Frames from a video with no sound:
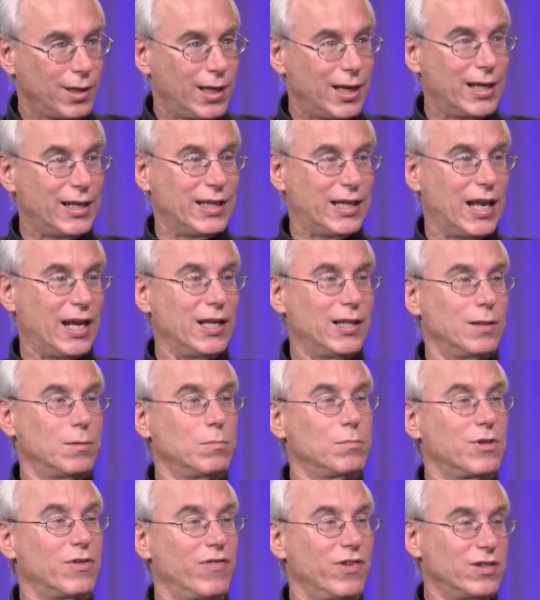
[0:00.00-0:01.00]
in getting
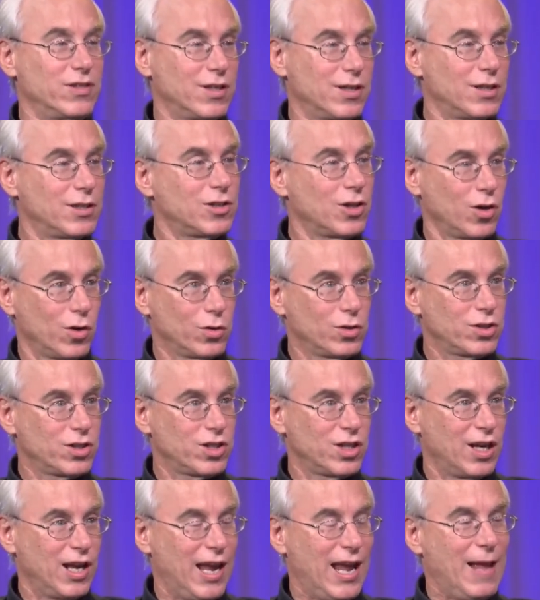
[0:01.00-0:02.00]
them to visit a
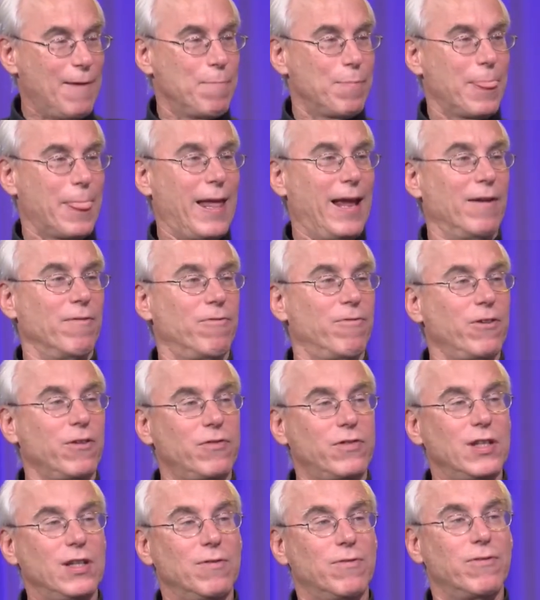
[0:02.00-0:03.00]
church, and
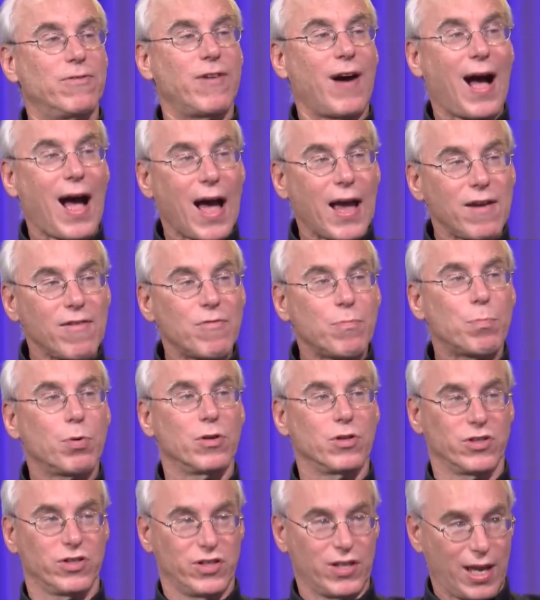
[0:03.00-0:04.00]

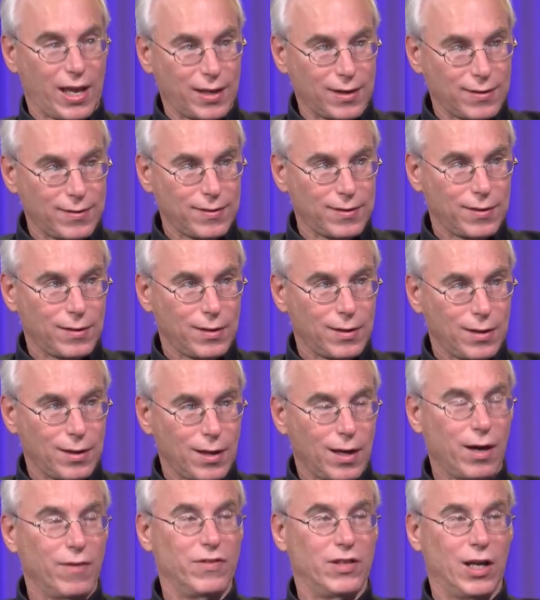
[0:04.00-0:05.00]
55%
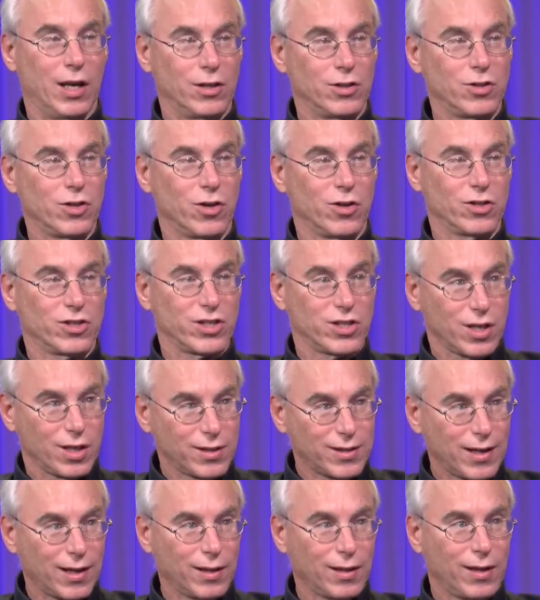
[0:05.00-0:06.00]
of the unchurched
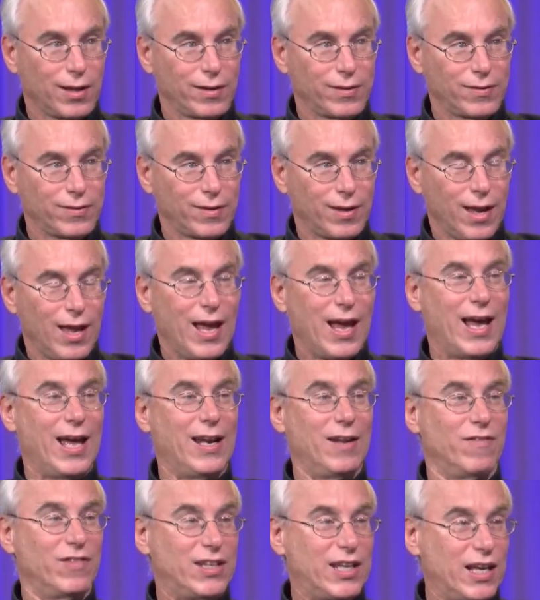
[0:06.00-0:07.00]
tell us
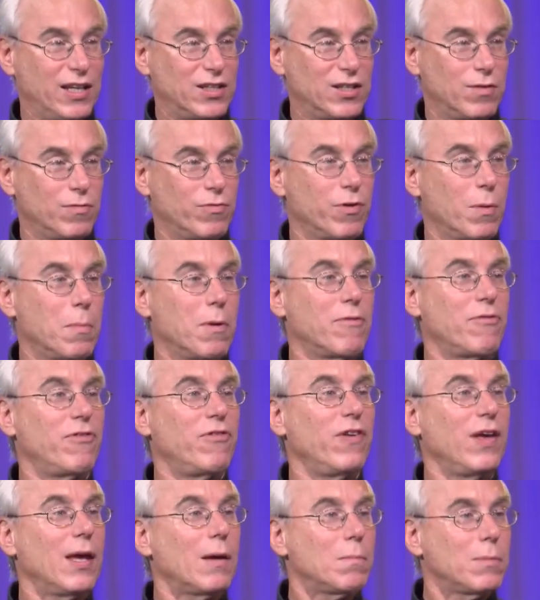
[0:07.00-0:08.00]
an invitation from a
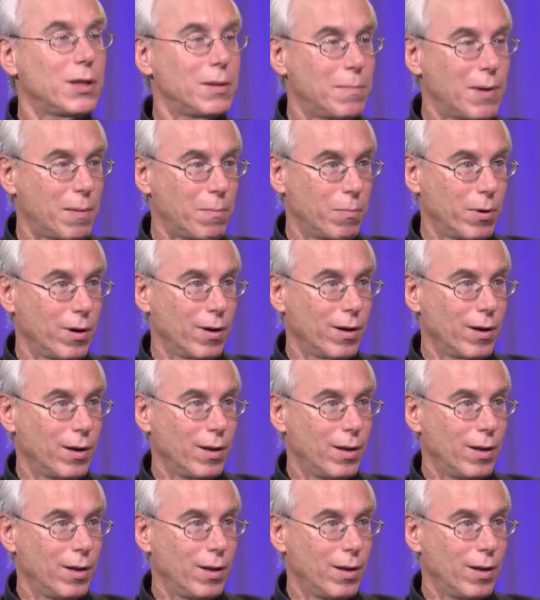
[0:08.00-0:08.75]
family member